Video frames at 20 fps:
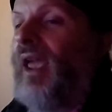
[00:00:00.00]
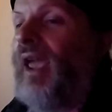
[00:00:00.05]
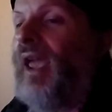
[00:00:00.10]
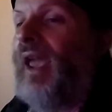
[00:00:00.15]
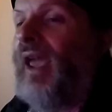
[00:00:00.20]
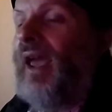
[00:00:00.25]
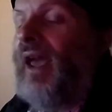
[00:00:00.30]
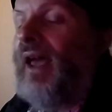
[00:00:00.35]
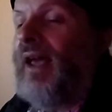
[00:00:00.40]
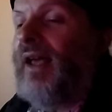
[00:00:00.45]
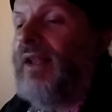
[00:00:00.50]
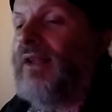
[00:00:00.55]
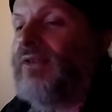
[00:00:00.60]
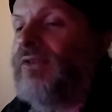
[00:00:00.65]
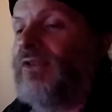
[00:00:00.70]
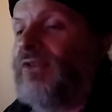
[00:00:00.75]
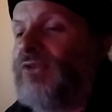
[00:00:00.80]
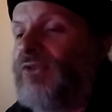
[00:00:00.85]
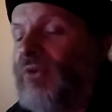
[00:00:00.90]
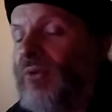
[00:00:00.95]
And
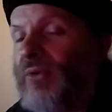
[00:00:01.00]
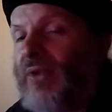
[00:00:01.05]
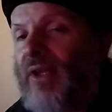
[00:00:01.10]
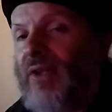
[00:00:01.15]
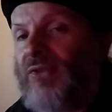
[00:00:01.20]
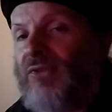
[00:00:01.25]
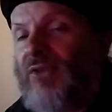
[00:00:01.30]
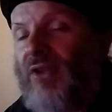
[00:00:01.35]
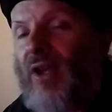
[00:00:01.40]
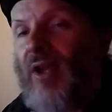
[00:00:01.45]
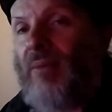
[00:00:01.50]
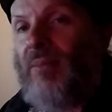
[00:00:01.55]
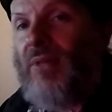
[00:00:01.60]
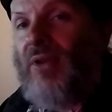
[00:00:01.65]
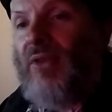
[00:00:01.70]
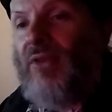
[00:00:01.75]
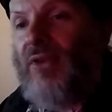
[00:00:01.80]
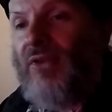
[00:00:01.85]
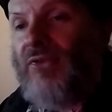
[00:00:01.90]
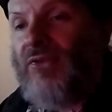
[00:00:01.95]
until next time,
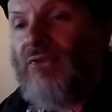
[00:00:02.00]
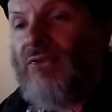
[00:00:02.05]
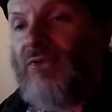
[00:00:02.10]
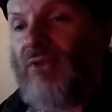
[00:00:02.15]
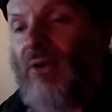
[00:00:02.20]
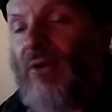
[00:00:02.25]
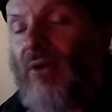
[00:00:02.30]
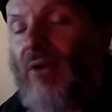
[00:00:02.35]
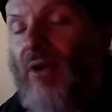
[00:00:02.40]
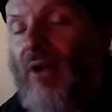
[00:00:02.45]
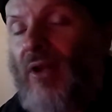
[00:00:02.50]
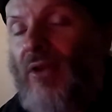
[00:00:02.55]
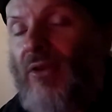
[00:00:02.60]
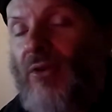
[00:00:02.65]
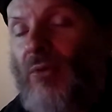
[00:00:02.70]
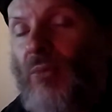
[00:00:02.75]
this is Zaragon,